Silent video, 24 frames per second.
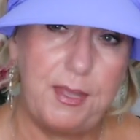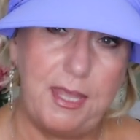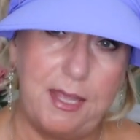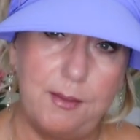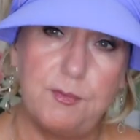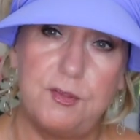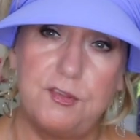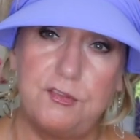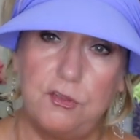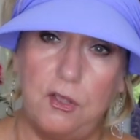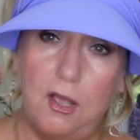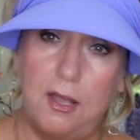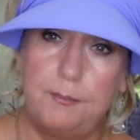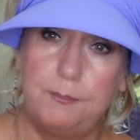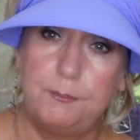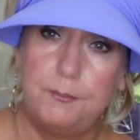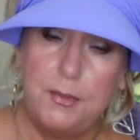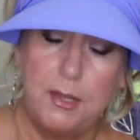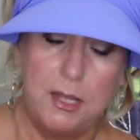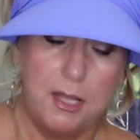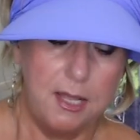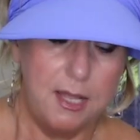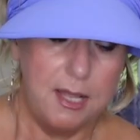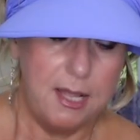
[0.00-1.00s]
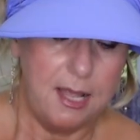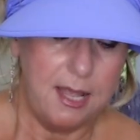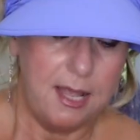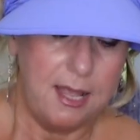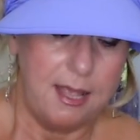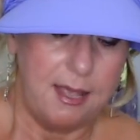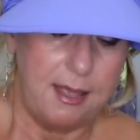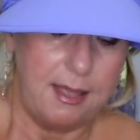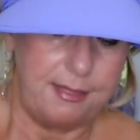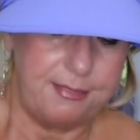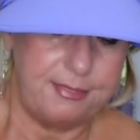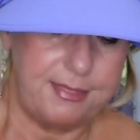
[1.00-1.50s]
Amazon.
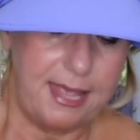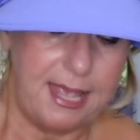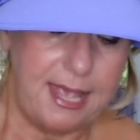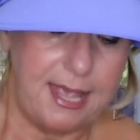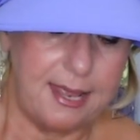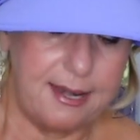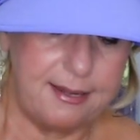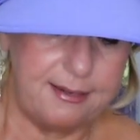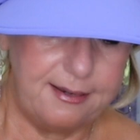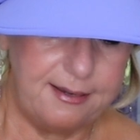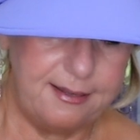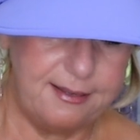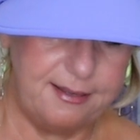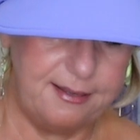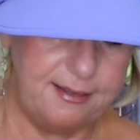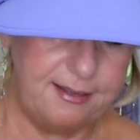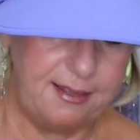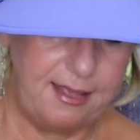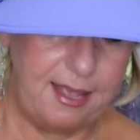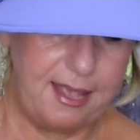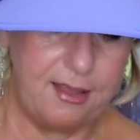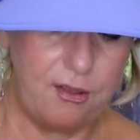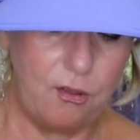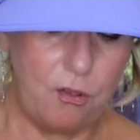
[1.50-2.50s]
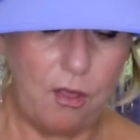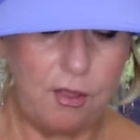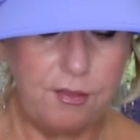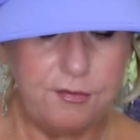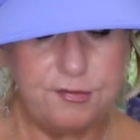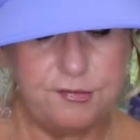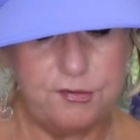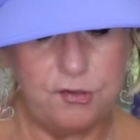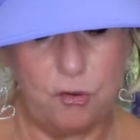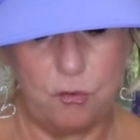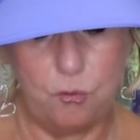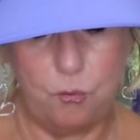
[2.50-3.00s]
Then I
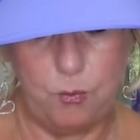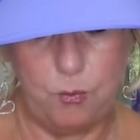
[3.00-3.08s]
also